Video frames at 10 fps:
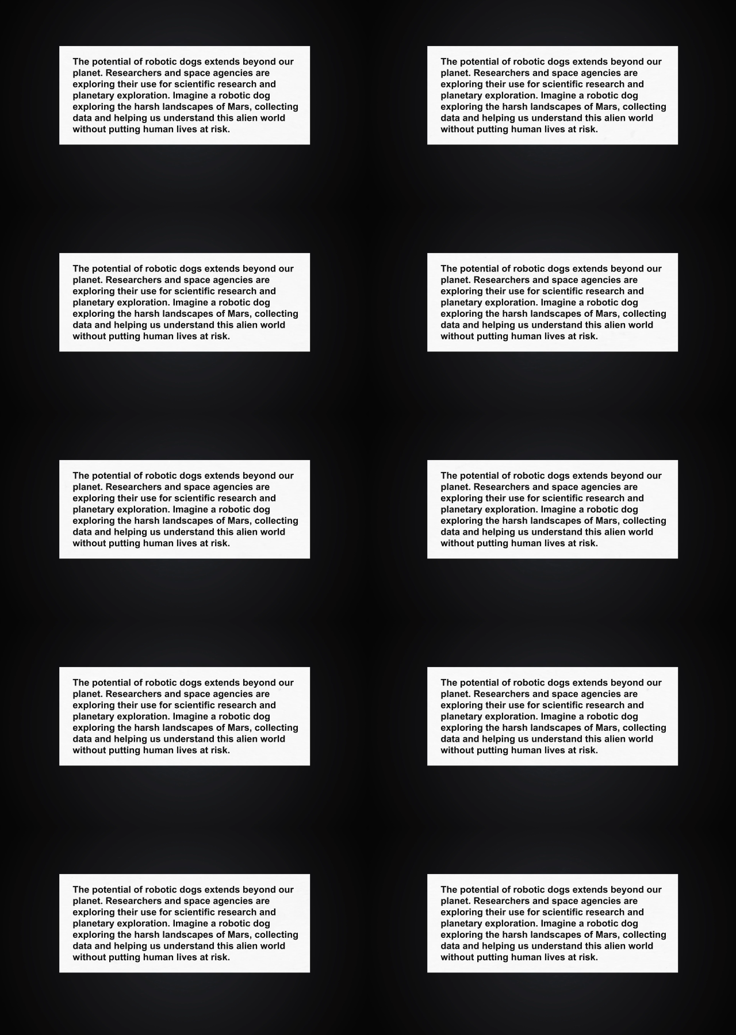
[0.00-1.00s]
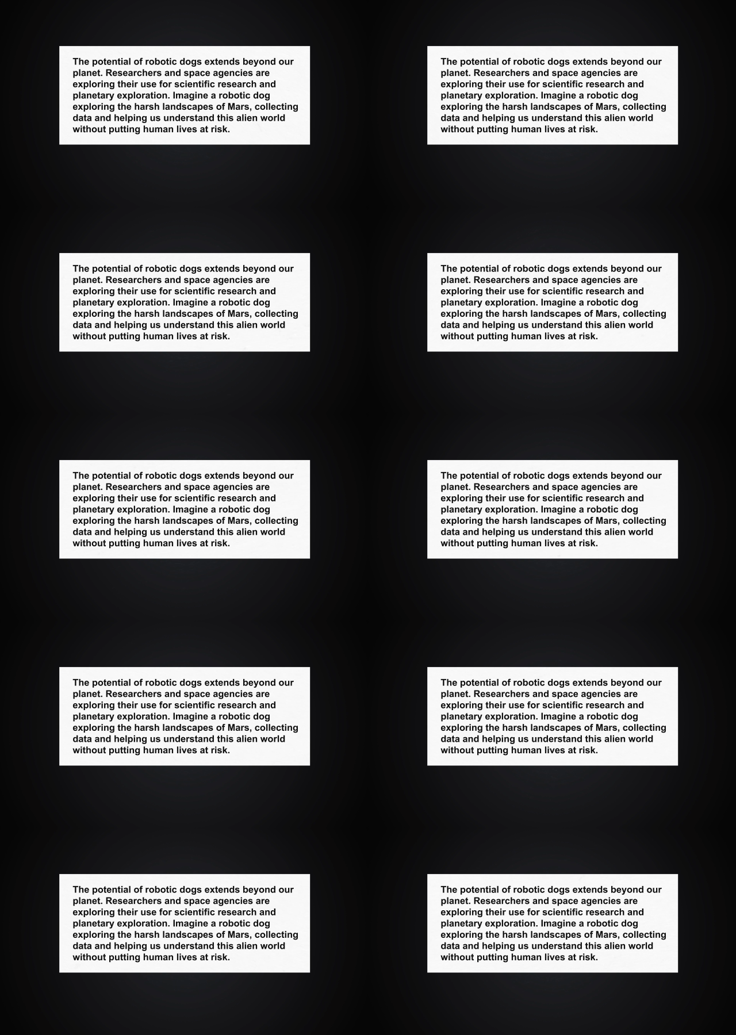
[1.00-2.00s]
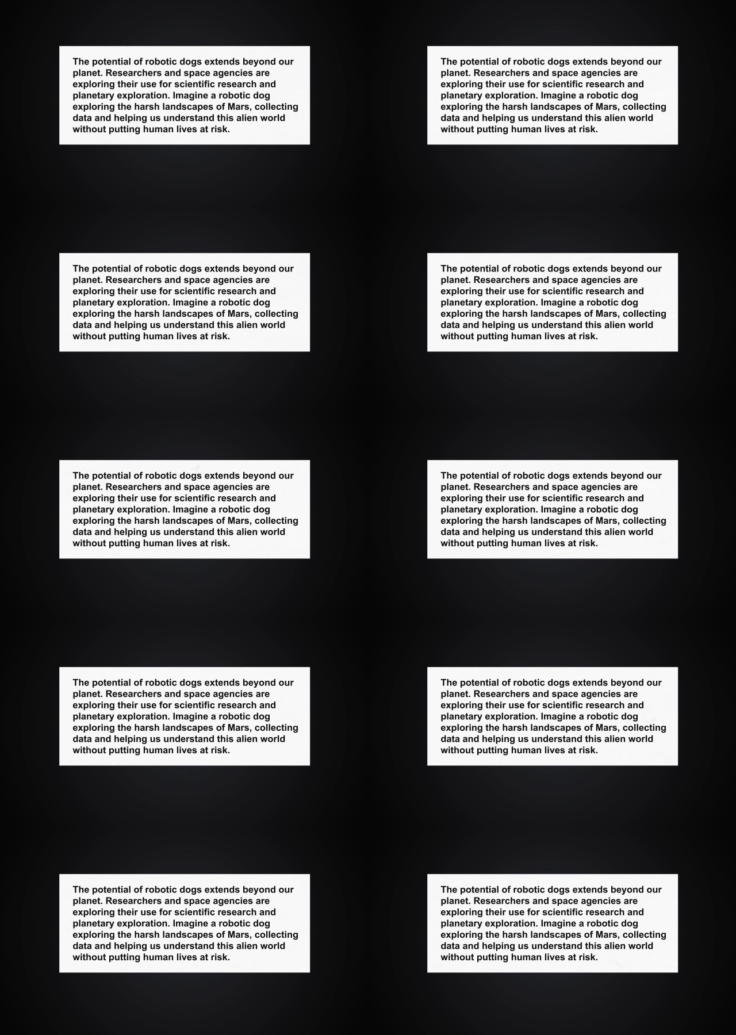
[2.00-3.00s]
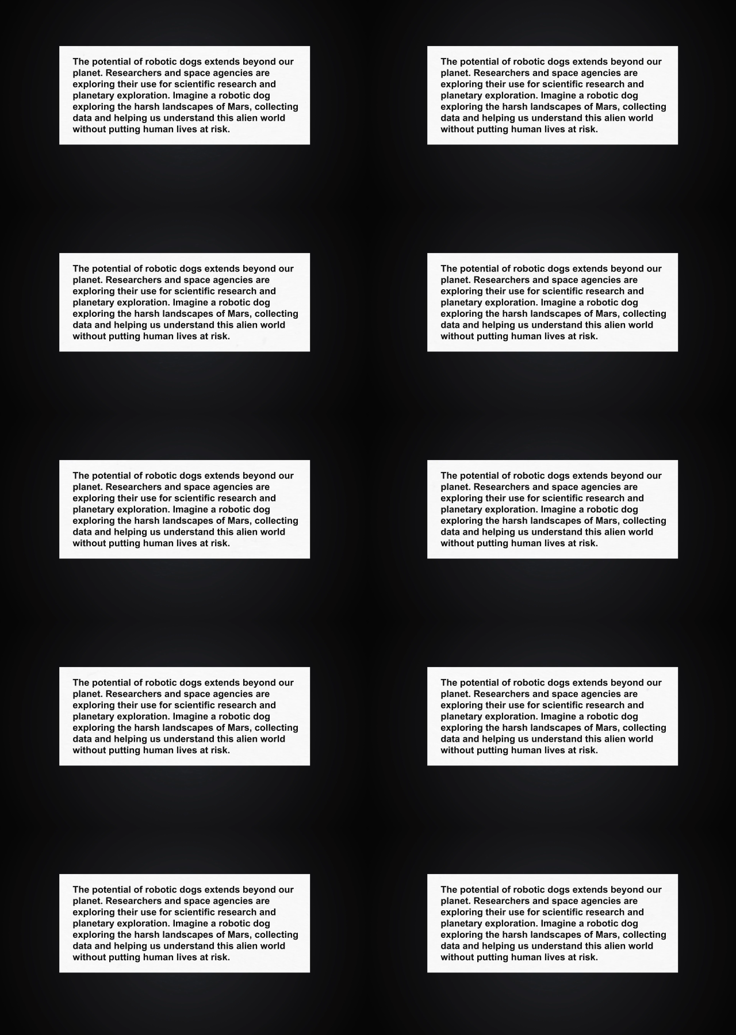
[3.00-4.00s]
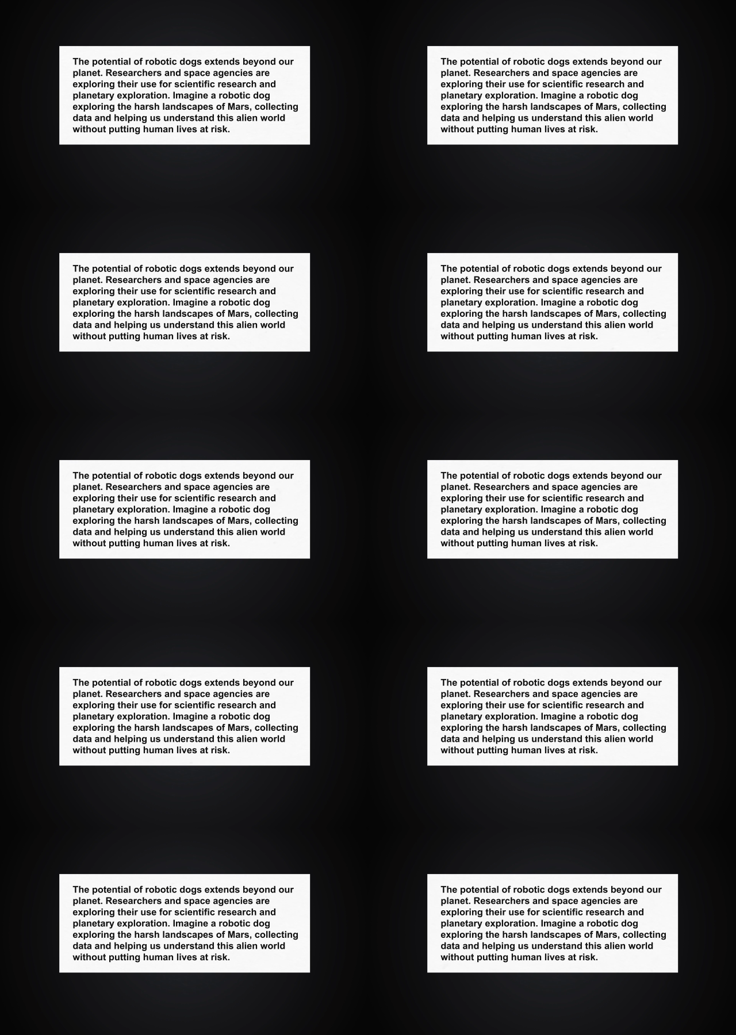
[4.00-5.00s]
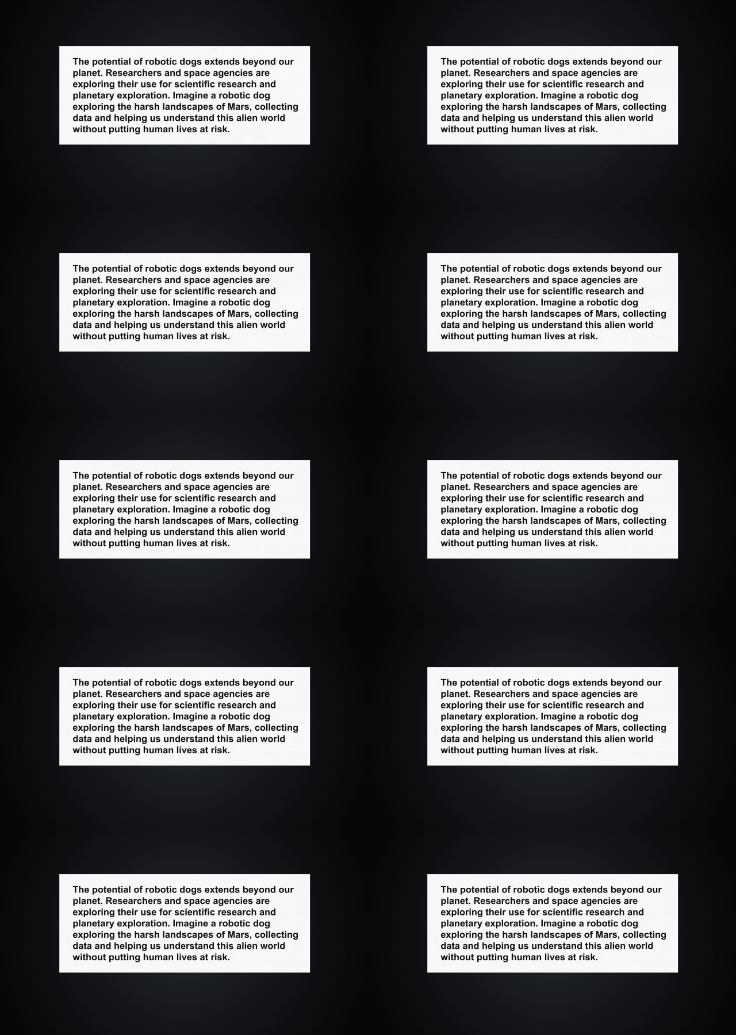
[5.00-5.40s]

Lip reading: (no speaker visible)